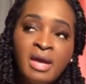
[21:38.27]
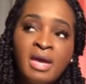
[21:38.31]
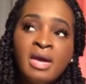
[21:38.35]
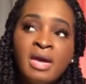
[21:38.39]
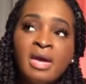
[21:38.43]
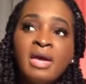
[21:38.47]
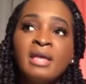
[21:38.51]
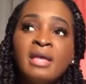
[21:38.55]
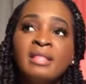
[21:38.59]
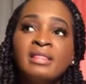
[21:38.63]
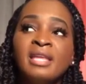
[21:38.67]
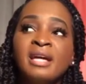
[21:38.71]

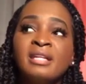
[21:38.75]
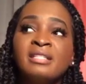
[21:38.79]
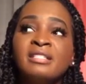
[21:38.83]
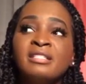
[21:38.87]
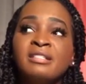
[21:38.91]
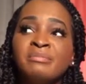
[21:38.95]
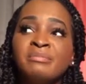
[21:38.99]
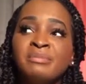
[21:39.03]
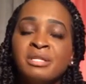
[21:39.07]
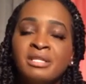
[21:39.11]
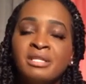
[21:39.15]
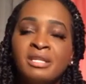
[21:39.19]
and that's
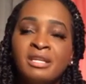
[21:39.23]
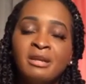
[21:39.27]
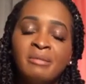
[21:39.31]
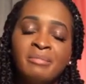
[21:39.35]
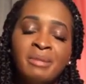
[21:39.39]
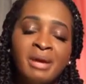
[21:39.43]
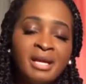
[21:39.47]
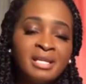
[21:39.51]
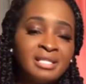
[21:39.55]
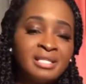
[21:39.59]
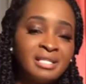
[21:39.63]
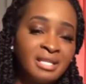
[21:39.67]
something that
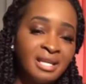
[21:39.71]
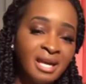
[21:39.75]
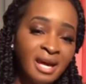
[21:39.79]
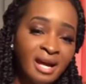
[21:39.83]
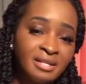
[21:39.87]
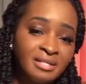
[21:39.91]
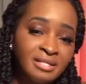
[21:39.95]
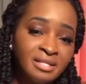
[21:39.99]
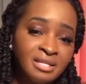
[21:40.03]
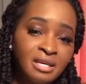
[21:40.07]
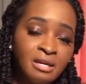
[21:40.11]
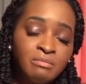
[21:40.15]
I'm asking
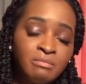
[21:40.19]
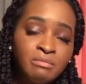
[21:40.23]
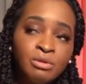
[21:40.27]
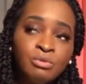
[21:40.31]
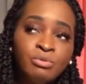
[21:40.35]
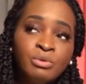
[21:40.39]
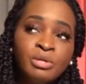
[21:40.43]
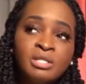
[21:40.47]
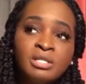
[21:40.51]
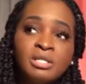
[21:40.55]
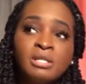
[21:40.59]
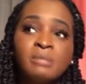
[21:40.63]
God to help me
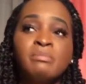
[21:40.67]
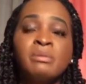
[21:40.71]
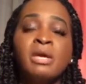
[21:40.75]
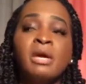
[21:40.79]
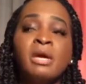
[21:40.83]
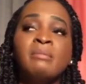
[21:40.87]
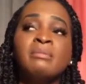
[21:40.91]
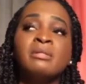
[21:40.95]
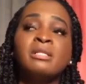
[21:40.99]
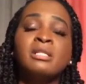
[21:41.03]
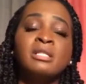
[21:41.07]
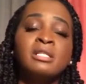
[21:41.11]
with, to be
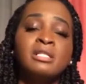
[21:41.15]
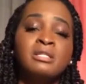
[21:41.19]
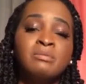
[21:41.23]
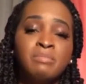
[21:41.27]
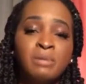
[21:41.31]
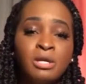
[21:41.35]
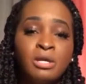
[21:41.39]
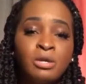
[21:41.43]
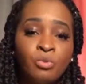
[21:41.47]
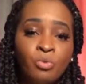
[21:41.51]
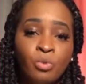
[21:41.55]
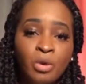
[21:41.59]
able to
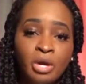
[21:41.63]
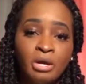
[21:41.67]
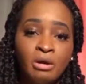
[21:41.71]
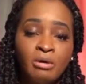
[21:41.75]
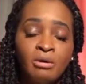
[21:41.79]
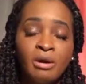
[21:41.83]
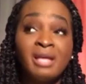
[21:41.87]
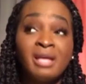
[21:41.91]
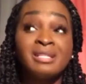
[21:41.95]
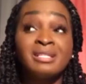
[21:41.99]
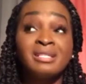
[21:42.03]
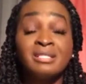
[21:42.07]
speak
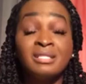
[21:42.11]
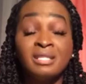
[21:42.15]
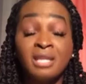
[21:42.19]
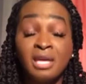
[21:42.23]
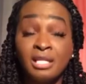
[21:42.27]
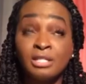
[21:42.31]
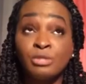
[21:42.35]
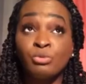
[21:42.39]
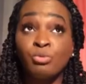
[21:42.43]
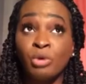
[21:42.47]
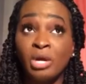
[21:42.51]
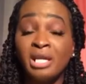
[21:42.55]
well
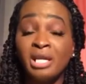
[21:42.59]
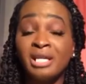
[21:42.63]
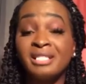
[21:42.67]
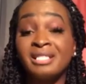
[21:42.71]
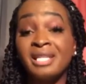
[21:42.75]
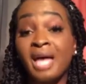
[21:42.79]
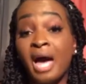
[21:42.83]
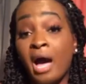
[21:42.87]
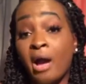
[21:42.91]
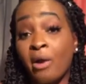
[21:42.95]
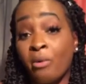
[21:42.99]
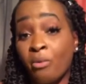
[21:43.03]
as well
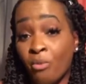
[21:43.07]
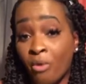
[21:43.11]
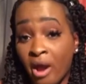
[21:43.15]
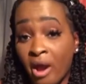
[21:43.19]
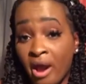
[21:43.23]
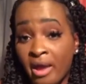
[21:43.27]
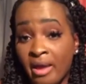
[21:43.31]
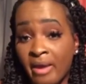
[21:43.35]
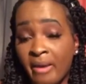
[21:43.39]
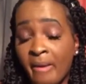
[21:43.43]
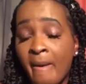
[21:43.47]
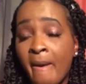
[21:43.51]
as I
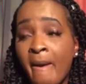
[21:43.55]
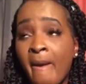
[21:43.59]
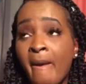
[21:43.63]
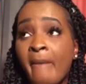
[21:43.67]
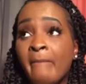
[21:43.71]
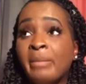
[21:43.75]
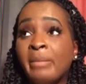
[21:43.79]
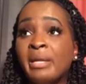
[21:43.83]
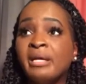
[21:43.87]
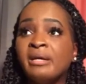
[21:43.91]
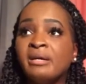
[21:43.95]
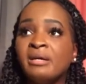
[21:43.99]
write,
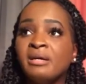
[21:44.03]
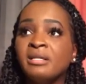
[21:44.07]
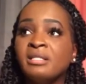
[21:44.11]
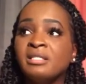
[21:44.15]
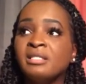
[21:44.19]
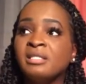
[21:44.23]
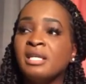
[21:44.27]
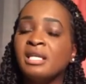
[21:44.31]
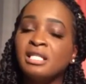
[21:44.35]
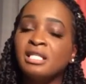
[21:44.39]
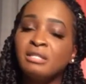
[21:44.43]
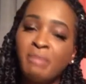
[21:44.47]

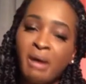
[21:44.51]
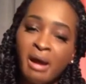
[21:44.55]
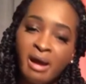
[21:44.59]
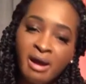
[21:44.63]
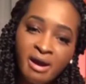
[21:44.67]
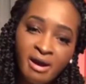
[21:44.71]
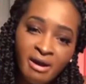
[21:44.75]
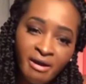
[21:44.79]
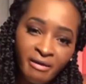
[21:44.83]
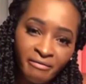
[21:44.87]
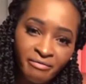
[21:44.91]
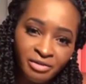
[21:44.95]
because that's my
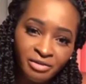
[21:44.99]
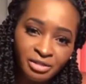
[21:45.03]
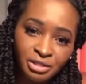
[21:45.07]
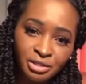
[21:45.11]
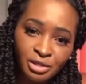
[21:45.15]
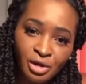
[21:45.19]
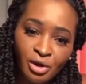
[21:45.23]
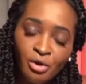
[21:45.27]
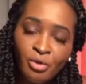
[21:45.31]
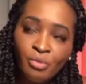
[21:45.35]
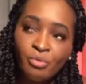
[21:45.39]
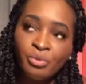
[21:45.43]
comfort
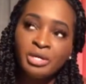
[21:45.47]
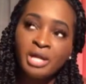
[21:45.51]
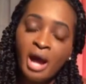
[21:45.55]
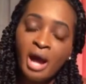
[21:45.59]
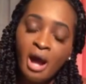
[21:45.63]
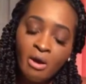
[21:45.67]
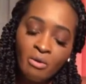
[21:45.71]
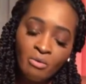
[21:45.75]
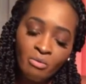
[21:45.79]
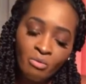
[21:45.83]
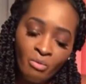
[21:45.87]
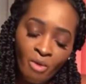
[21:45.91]
zone. When
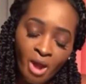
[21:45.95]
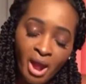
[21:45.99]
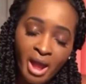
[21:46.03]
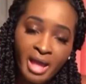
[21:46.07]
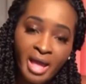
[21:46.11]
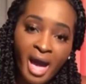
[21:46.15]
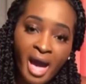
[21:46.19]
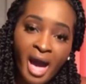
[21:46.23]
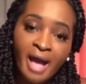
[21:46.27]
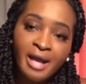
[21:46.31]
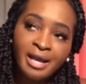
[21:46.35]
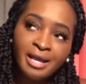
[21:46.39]
I
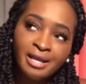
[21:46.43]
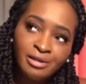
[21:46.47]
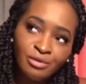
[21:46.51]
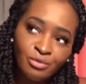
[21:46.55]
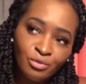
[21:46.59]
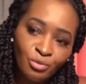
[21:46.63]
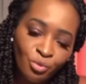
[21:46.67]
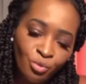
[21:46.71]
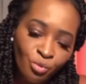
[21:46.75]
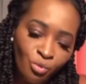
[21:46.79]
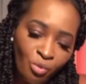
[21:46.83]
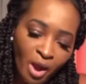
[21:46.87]
write, I
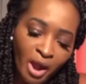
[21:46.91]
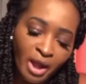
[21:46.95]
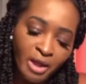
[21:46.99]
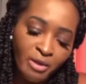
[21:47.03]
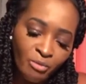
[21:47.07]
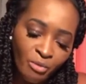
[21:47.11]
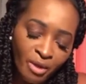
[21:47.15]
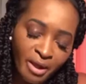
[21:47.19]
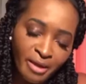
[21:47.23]
can write